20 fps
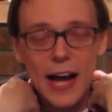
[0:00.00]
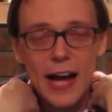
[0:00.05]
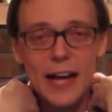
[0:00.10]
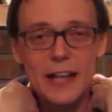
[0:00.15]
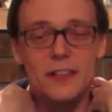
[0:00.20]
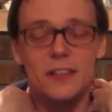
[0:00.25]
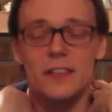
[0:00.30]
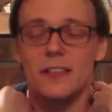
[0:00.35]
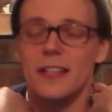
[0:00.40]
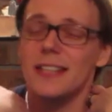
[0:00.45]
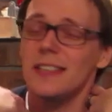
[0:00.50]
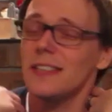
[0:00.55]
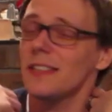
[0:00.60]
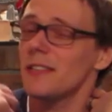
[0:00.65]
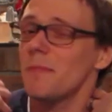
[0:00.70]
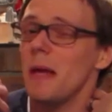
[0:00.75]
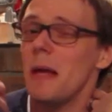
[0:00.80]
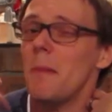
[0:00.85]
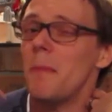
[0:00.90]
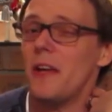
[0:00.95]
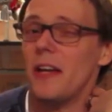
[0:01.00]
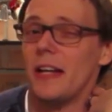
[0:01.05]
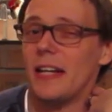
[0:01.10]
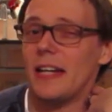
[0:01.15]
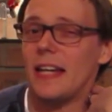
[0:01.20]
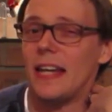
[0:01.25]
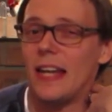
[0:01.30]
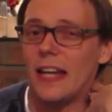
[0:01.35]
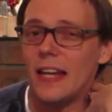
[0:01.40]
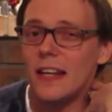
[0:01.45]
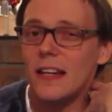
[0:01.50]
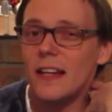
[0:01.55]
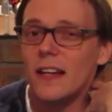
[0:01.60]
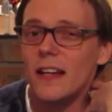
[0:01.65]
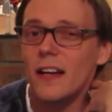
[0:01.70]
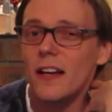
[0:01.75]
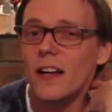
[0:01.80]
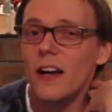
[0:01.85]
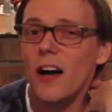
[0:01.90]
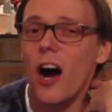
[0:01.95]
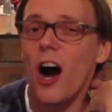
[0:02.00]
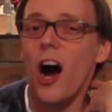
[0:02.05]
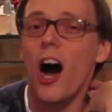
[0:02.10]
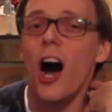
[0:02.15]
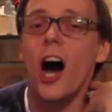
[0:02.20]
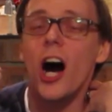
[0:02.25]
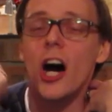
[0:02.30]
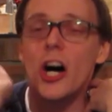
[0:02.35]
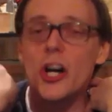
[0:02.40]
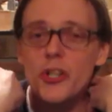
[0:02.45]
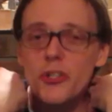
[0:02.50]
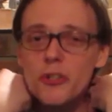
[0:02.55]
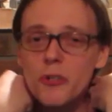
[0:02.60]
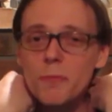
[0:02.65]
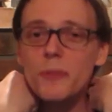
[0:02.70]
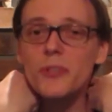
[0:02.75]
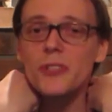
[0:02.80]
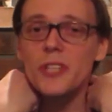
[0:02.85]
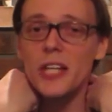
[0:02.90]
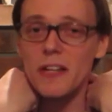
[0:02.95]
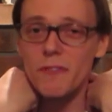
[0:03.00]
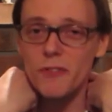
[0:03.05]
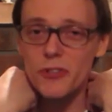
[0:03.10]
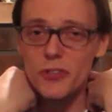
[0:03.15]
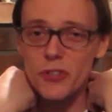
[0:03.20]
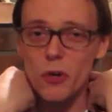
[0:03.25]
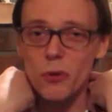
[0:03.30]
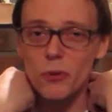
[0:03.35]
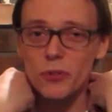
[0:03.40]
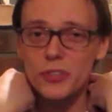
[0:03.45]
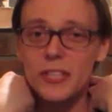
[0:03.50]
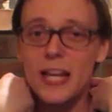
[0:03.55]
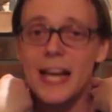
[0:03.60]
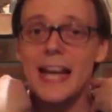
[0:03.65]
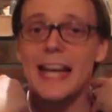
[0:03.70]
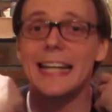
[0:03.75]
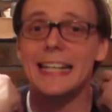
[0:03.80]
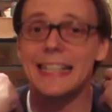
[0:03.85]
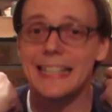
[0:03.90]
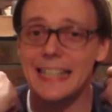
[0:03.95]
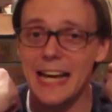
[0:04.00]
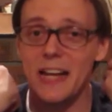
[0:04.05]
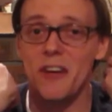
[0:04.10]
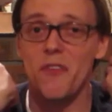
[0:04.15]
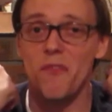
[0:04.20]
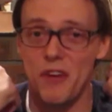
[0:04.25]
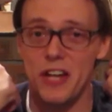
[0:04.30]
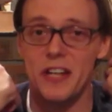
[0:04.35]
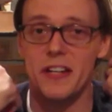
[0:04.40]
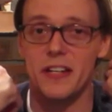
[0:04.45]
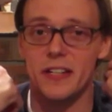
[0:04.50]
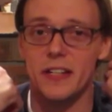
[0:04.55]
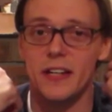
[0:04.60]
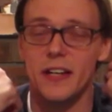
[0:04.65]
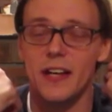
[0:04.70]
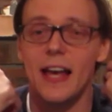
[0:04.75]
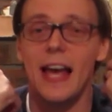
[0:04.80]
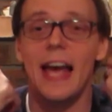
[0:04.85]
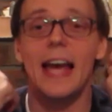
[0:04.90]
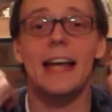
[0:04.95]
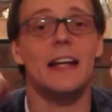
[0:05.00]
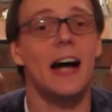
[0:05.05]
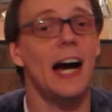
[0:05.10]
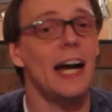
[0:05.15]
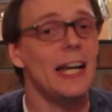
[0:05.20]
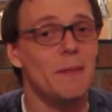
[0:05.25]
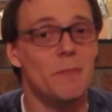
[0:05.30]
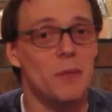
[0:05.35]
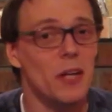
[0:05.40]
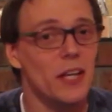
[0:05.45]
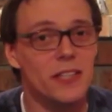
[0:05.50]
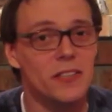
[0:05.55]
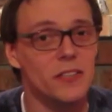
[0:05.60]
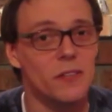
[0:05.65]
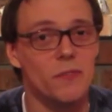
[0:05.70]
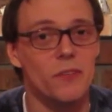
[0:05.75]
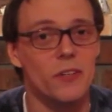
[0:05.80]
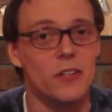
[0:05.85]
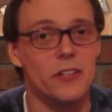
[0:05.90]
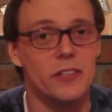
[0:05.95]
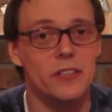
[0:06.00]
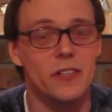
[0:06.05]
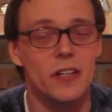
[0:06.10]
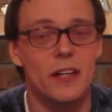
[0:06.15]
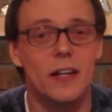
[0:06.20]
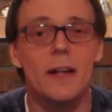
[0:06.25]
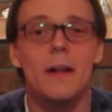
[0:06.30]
And unless it's maybe a kid, 100% of adults get offended. And I am nice at first.